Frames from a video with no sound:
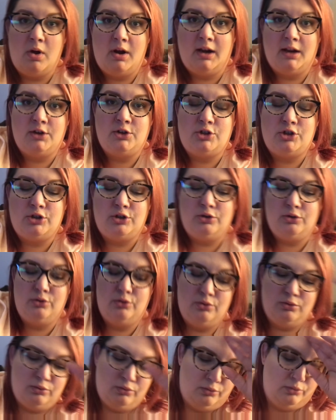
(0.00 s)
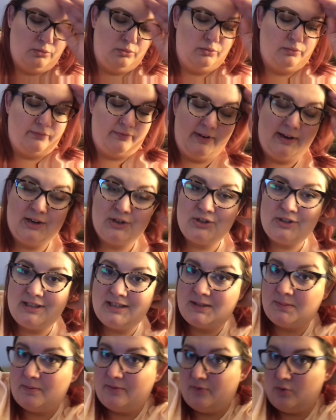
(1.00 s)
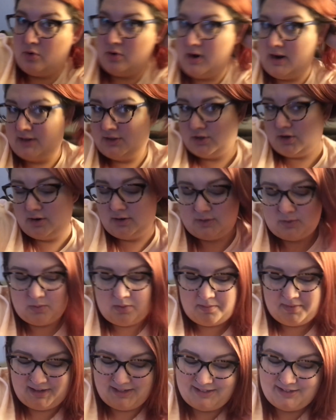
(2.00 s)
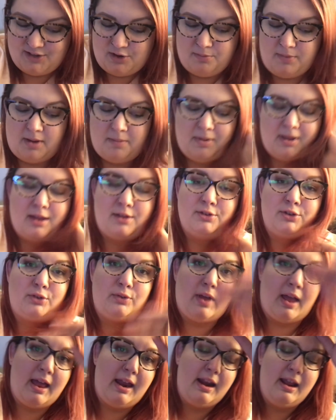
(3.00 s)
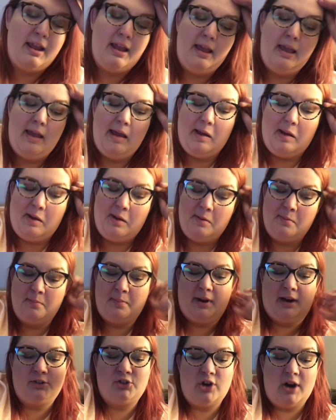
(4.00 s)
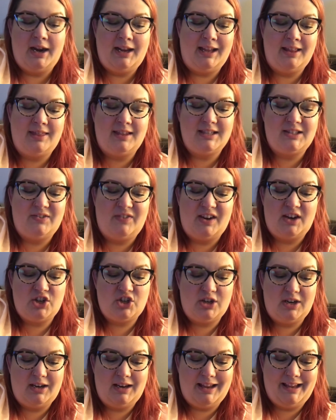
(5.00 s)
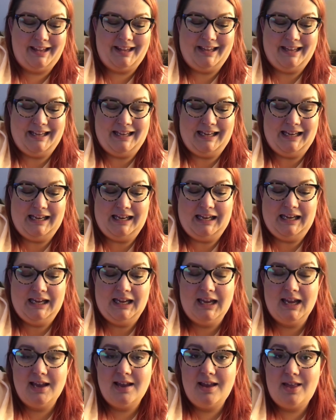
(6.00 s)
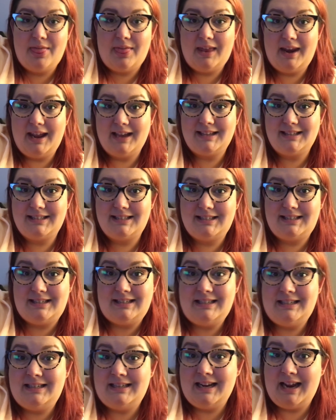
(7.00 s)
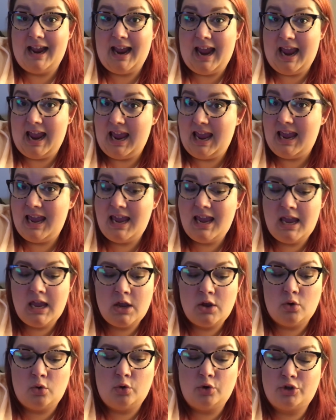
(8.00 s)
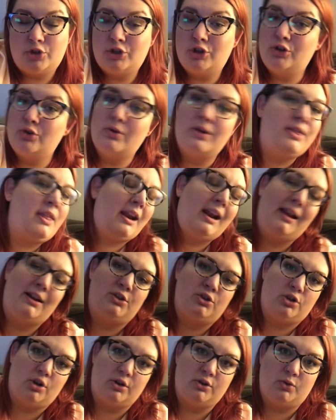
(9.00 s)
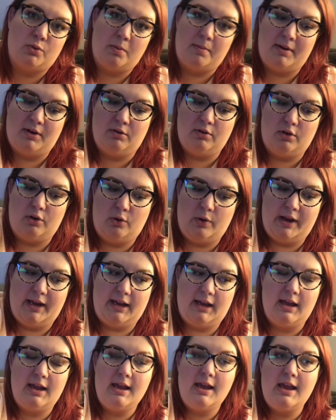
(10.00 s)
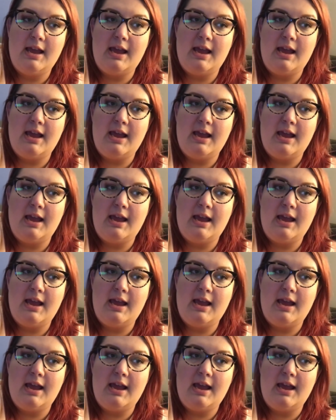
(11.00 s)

wanted to finish this before I start swimming, so maybe I'll do that. Um, but I'll try to get this finished in like the next day or two, and then I can start swimming real quick